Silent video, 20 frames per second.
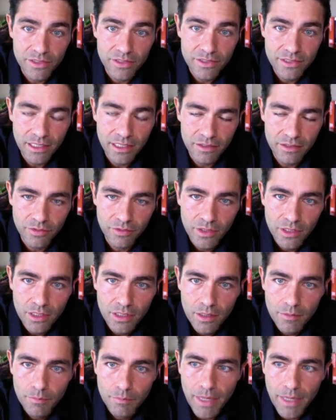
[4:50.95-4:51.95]
Instead of
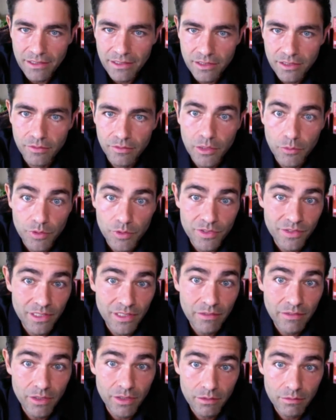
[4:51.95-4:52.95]
passively
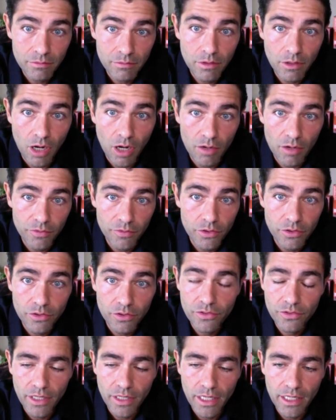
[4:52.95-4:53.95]
receiving
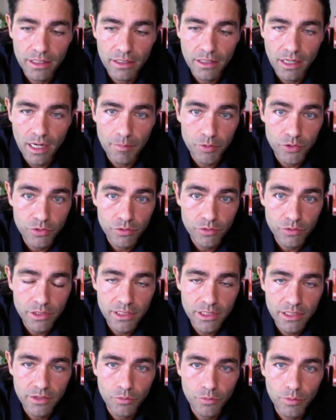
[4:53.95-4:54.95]
offers and
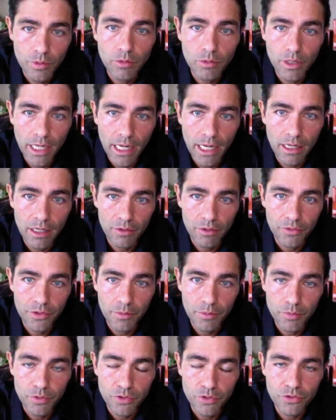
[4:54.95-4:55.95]
opportunities, we were out
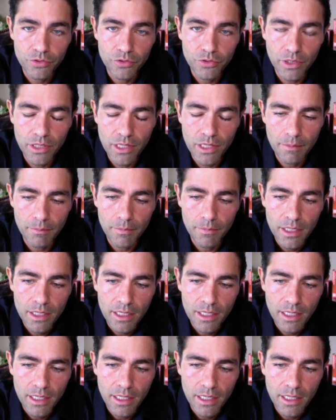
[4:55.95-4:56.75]
there pursuing them.